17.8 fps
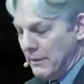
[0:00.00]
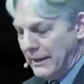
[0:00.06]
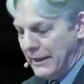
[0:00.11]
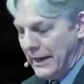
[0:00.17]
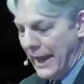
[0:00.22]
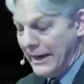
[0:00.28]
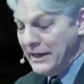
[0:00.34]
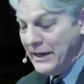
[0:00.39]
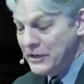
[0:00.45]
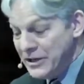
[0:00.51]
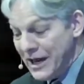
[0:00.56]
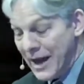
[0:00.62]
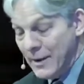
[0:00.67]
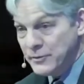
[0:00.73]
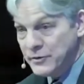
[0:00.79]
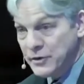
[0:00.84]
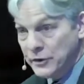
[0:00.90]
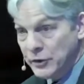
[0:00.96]
I mean, any
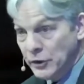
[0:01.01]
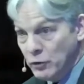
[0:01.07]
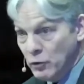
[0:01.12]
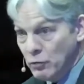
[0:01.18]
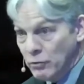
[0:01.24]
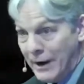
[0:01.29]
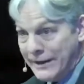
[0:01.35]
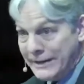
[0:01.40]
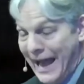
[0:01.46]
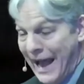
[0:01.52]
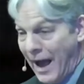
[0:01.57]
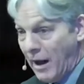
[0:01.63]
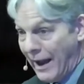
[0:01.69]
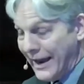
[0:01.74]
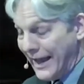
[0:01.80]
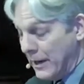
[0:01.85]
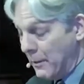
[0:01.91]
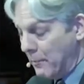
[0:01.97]
job's going to do right
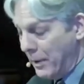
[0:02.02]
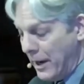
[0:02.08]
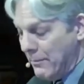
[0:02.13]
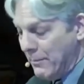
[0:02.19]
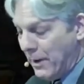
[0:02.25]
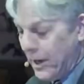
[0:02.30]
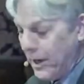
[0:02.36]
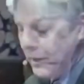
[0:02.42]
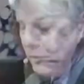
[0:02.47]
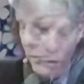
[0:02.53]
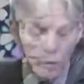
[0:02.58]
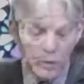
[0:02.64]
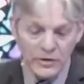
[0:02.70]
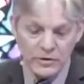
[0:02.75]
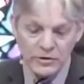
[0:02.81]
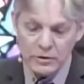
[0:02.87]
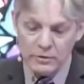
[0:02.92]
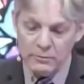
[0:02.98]
now. I got to pay my
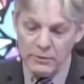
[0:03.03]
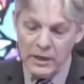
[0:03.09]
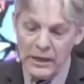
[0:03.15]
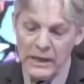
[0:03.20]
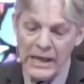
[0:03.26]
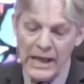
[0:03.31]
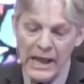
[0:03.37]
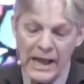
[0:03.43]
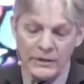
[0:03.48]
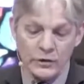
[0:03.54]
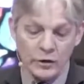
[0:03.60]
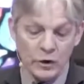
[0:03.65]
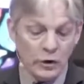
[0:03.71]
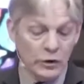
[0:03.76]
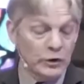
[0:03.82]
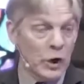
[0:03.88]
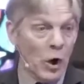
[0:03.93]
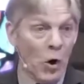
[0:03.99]
tuition. And
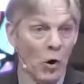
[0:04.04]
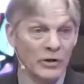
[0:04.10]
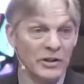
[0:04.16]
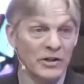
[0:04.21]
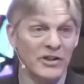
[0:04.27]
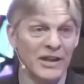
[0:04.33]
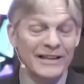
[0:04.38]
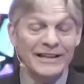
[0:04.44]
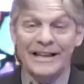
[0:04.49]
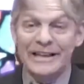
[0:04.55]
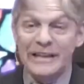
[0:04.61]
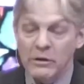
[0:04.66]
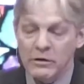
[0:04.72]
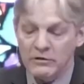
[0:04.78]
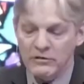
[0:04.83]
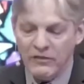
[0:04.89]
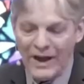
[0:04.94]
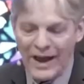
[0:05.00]
so you know, the only thing that
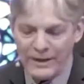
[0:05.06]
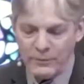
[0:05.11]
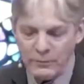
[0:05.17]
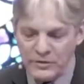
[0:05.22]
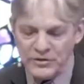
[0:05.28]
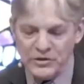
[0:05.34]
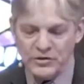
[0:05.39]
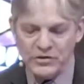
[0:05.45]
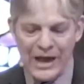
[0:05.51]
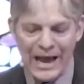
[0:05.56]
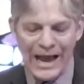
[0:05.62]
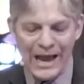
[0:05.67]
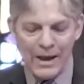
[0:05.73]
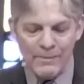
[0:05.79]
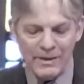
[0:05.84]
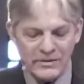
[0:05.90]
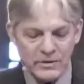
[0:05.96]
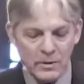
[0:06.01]
he could find was a
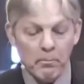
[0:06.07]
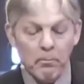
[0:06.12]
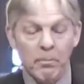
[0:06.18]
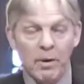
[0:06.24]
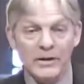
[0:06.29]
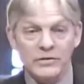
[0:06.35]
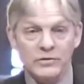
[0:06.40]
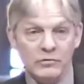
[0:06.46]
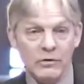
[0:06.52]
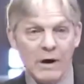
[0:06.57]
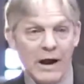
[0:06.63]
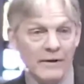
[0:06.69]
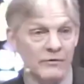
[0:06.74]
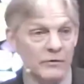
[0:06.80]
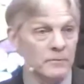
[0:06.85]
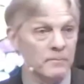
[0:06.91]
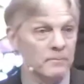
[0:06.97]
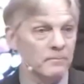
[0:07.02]
job as a bus
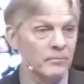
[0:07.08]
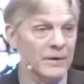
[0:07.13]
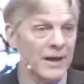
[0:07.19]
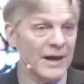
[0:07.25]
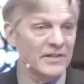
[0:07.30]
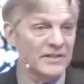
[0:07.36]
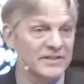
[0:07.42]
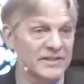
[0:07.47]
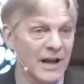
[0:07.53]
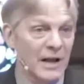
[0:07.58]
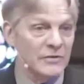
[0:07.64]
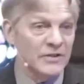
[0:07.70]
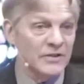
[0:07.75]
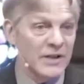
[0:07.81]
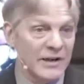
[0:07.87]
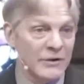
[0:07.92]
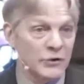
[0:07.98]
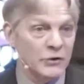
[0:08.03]
driver on the
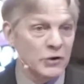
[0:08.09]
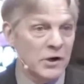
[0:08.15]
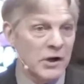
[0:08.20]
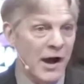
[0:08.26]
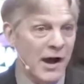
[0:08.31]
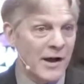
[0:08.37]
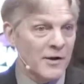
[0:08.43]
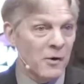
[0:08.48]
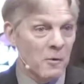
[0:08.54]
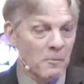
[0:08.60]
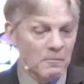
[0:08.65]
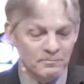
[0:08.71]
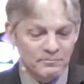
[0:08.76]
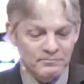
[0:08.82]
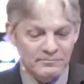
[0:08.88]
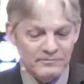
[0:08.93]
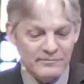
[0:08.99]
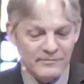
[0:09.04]
south side of Chicago.
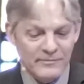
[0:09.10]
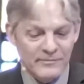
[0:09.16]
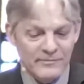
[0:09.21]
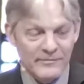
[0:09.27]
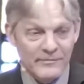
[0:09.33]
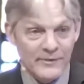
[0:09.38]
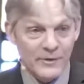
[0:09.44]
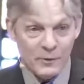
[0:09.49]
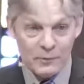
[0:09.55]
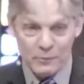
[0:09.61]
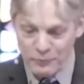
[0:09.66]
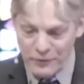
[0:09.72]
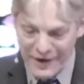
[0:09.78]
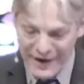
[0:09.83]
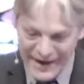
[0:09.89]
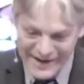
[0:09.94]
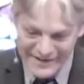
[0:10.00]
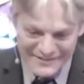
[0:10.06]

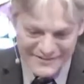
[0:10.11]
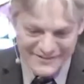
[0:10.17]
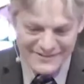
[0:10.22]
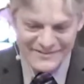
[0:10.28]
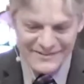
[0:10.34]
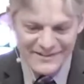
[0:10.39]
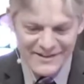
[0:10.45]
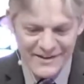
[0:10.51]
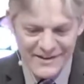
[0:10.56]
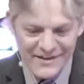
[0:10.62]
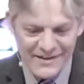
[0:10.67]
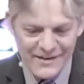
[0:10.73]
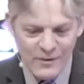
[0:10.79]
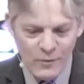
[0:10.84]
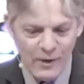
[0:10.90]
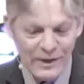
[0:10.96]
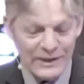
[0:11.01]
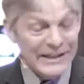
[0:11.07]
Great.
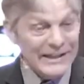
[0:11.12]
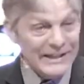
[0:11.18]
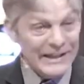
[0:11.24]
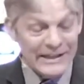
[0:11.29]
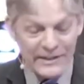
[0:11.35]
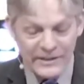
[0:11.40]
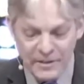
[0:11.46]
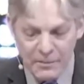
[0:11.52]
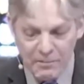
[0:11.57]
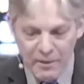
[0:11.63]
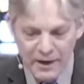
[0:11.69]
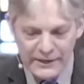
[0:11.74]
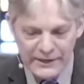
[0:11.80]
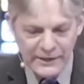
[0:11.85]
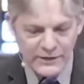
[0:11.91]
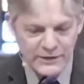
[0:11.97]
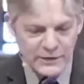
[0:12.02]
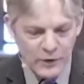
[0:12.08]
Well, he needed the
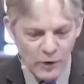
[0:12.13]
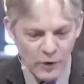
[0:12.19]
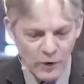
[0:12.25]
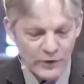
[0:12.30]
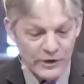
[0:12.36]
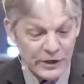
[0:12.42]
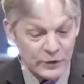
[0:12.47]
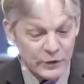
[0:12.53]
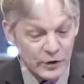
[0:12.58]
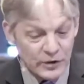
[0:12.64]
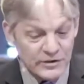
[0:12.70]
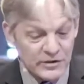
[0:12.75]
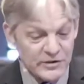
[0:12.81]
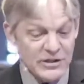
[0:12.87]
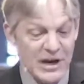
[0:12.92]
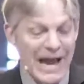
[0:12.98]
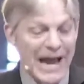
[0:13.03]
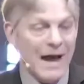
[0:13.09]
money, so he
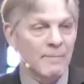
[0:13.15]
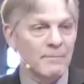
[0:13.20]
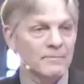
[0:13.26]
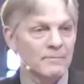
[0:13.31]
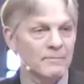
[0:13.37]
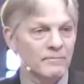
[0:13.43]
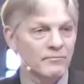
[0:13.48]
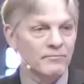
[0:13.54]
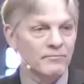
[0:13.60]
took the job.